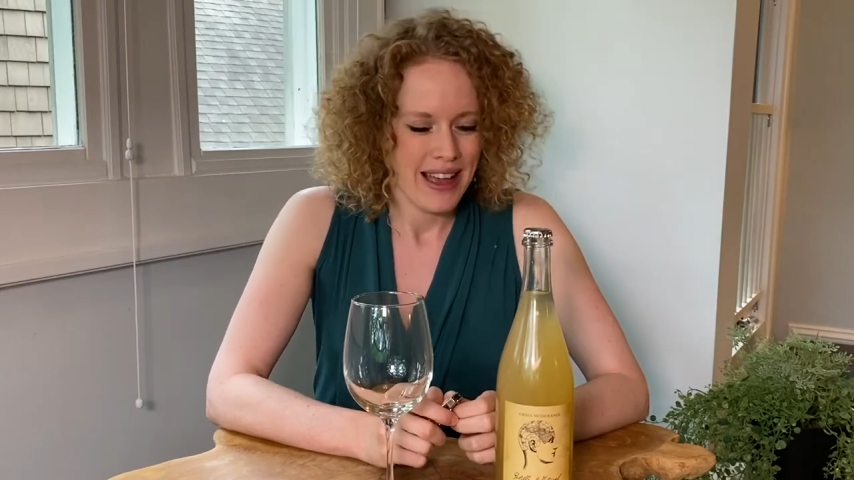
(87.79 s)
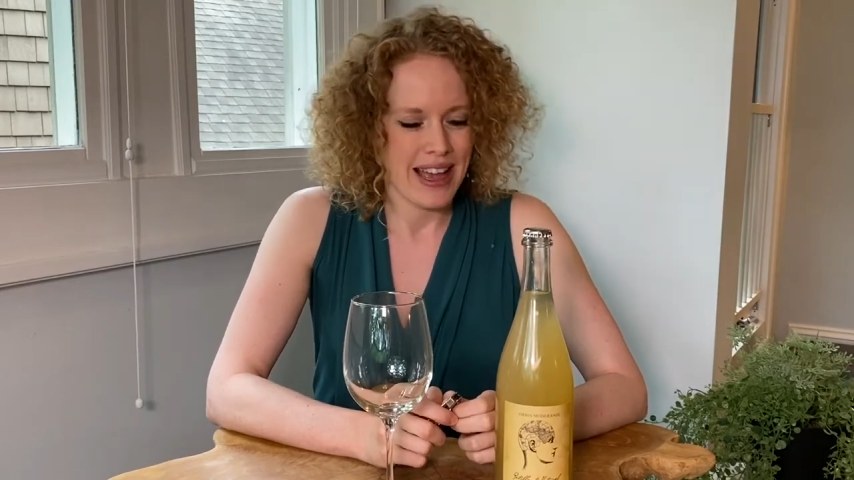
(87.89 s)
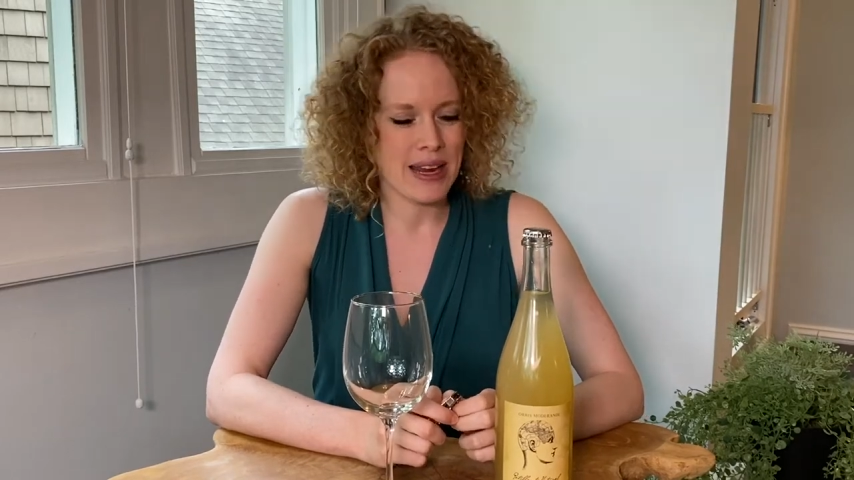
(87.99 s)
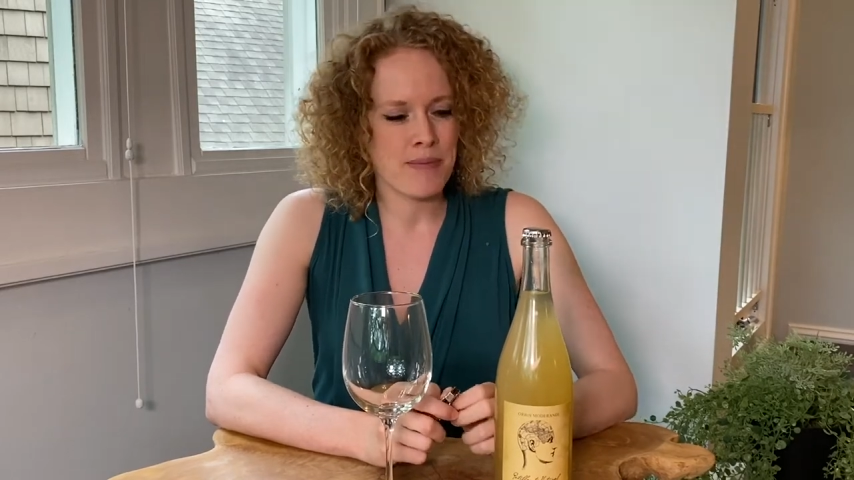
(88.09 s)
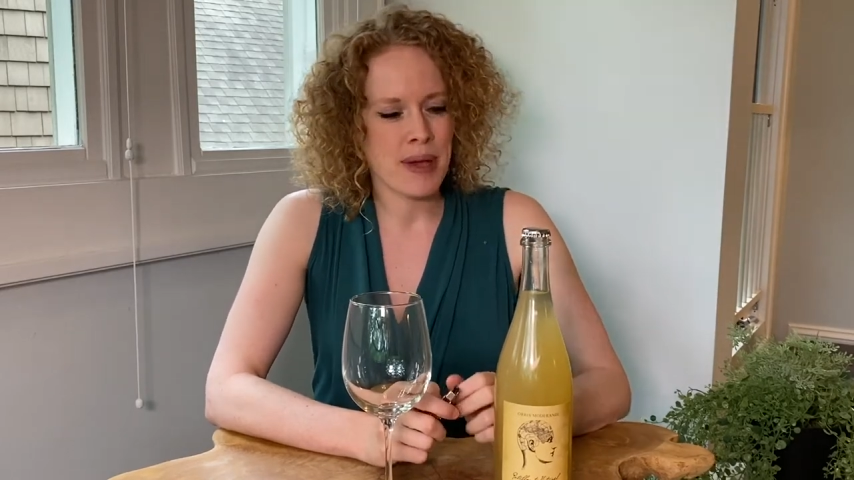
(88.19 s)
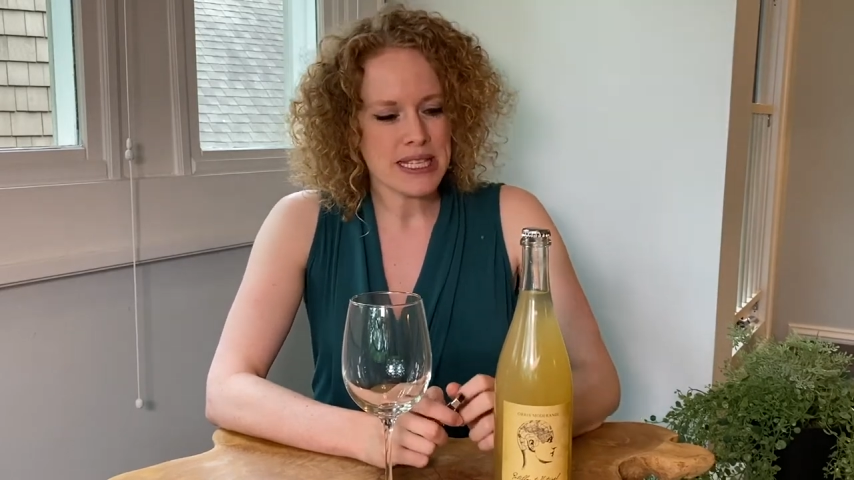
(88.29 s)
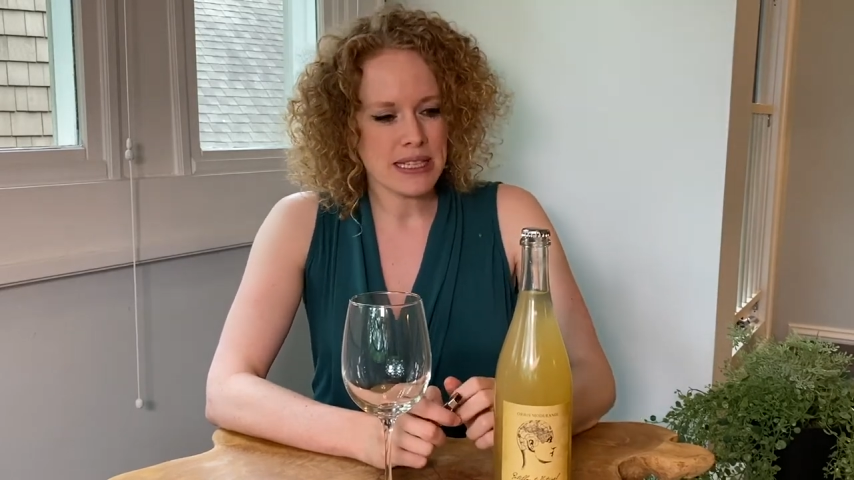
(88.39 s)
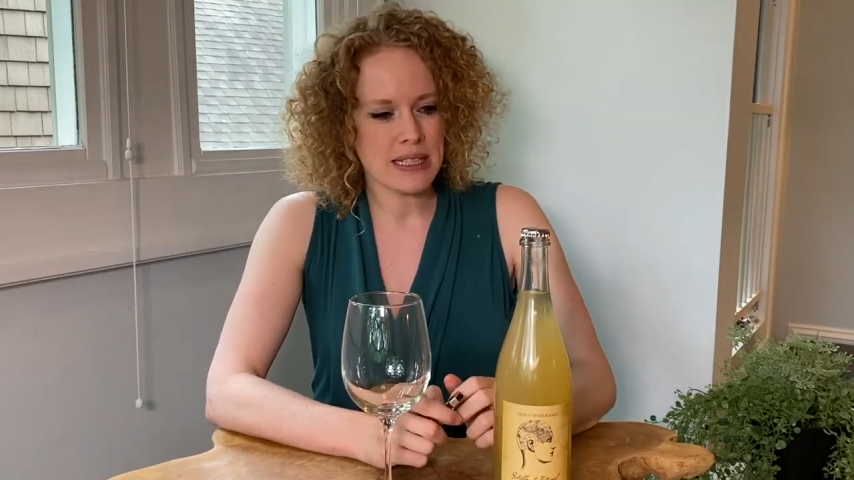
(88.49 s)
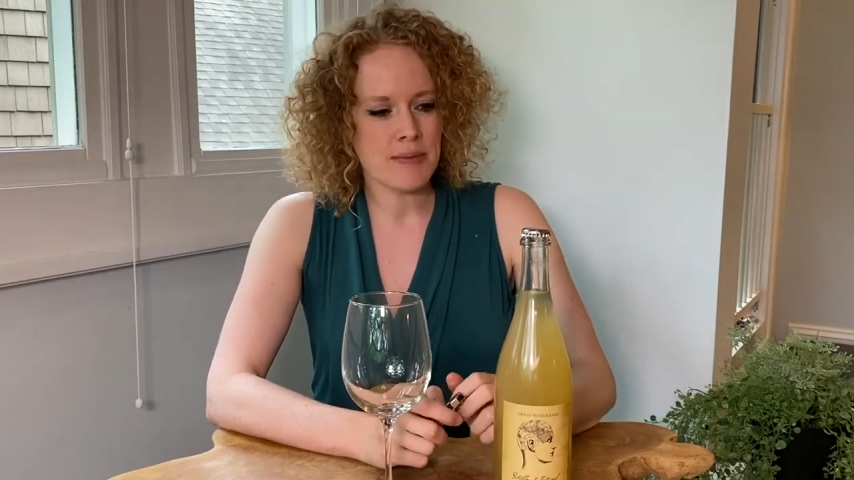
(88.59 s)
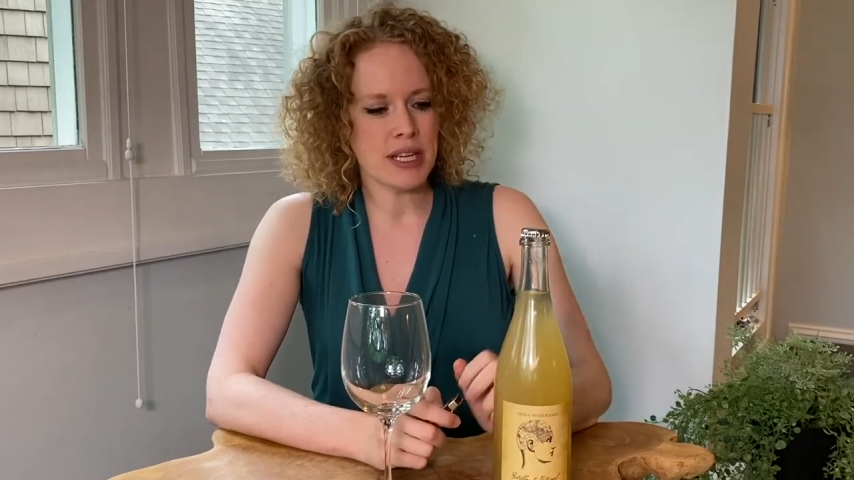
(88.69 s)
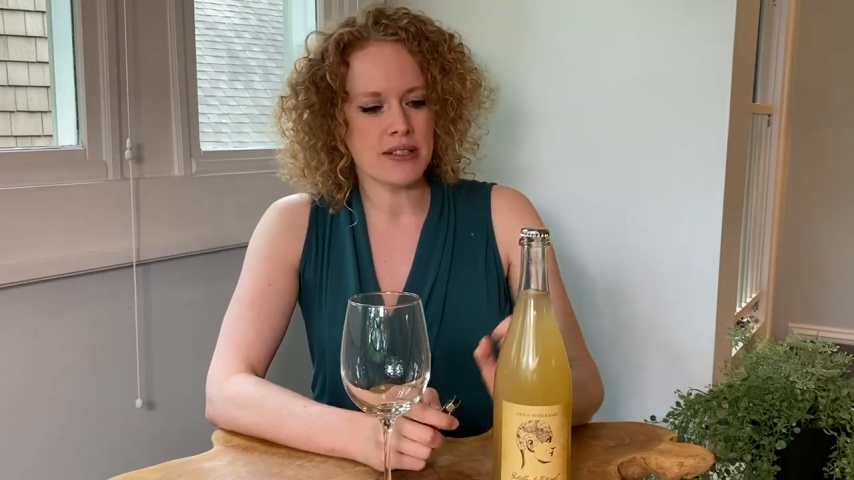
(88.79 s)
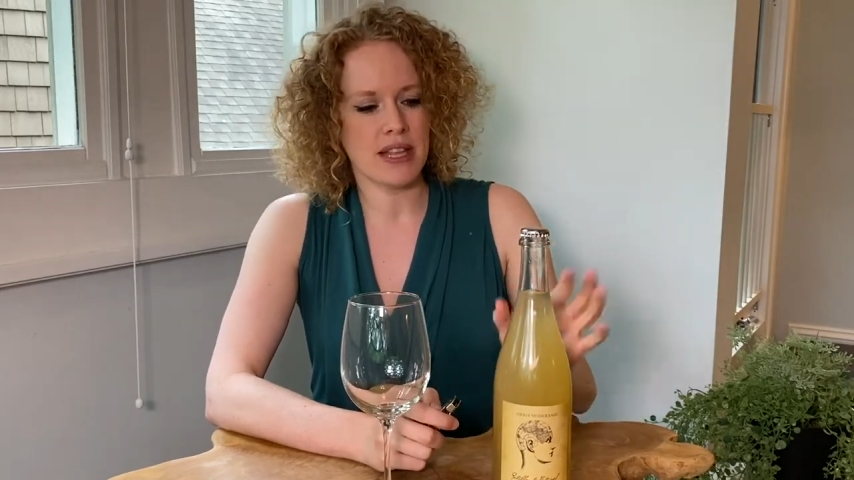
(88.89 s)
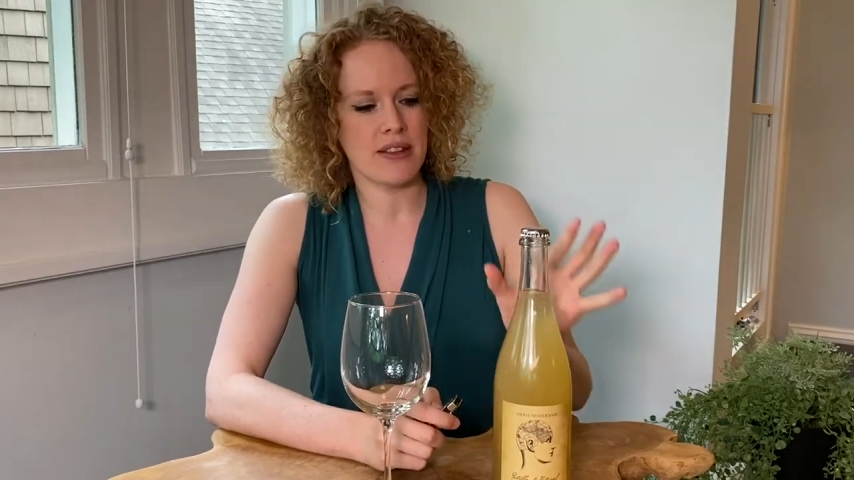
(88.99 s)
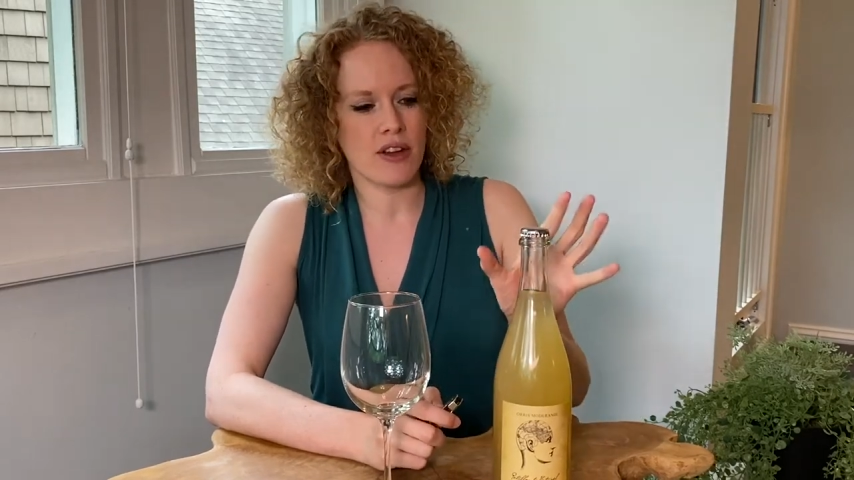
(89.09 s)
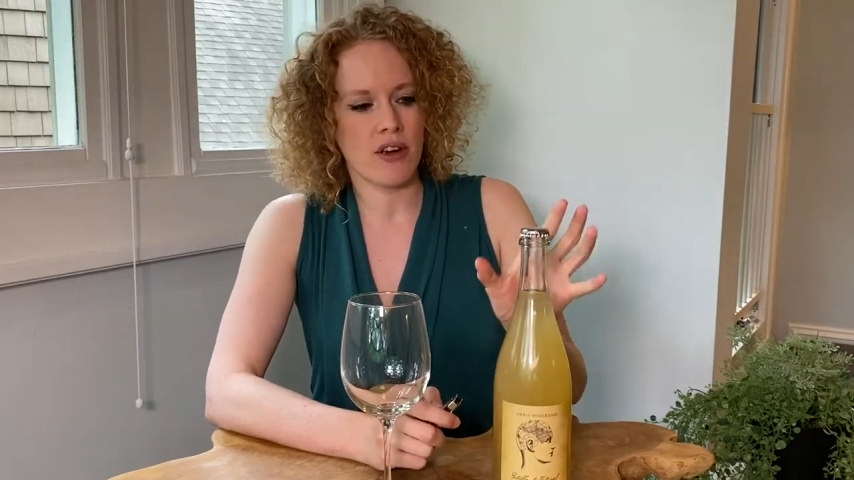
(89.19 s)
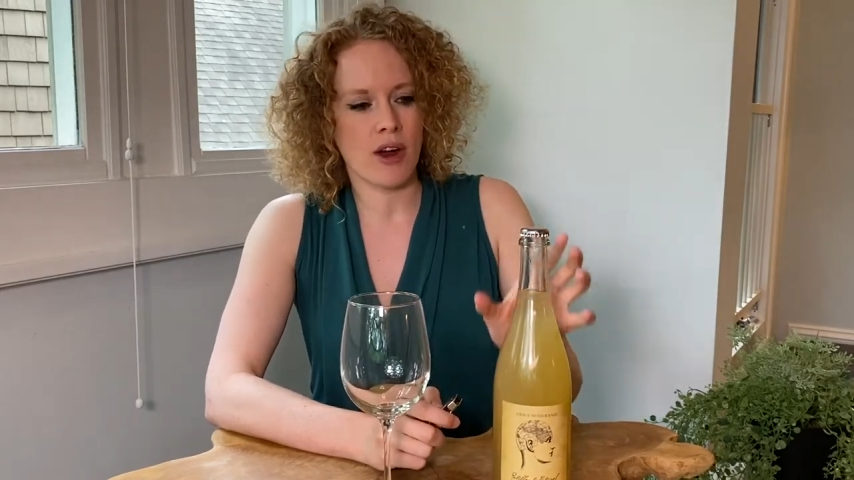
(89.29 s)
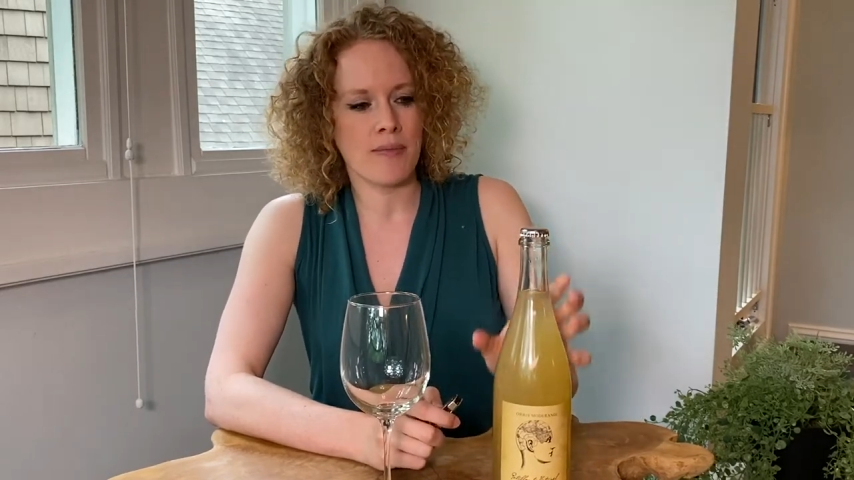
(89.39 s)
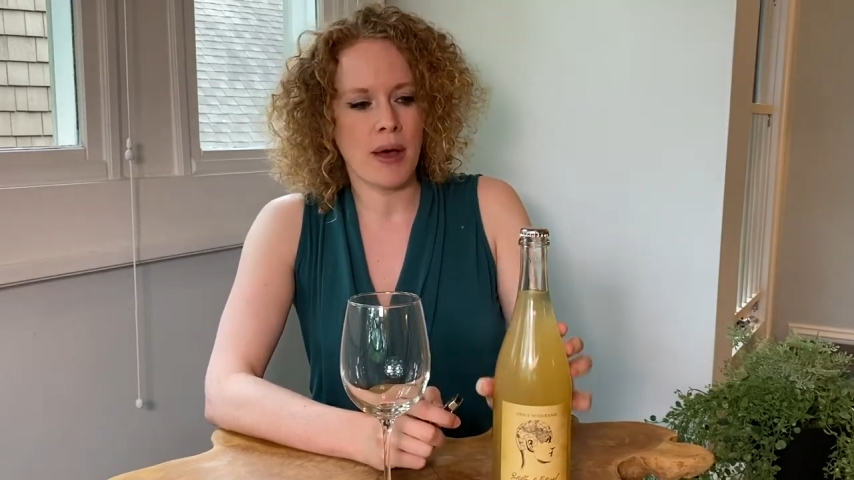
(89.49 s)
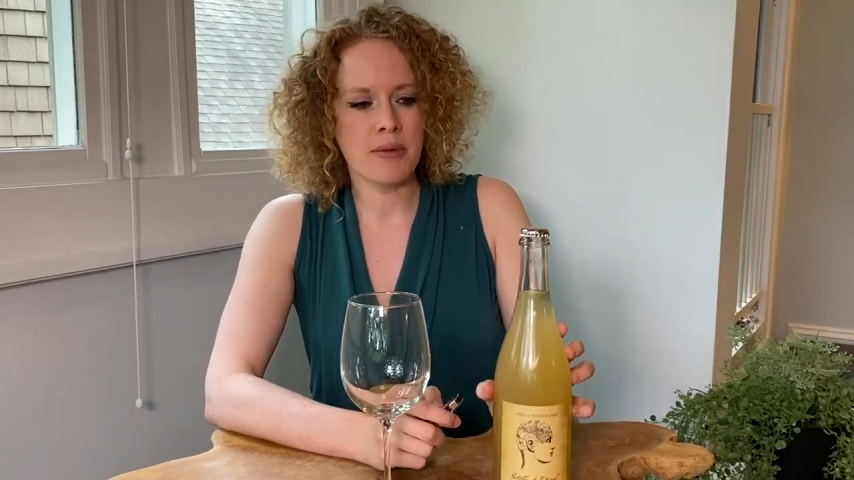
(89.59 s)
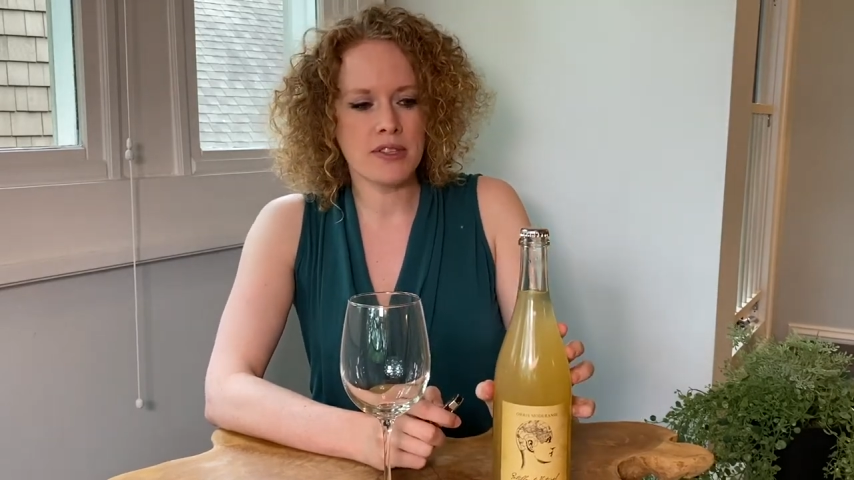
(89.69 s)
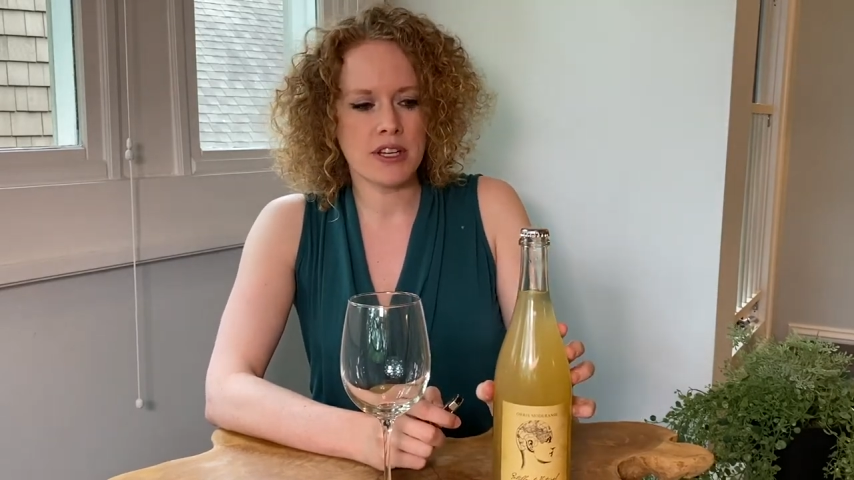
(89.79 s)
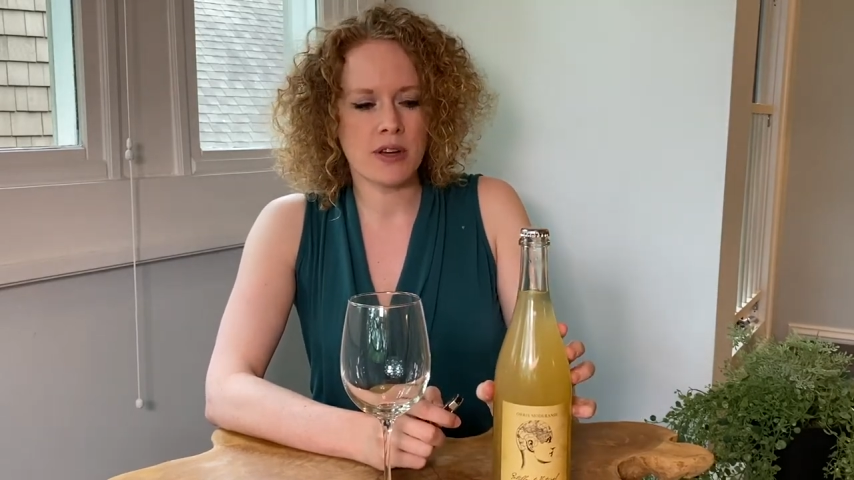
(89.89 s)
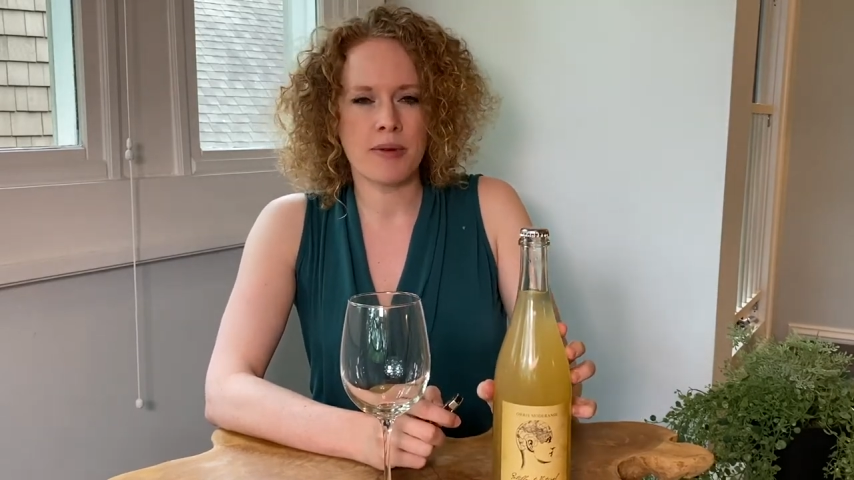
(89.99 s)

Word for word: And it basically means that there are bubbles here,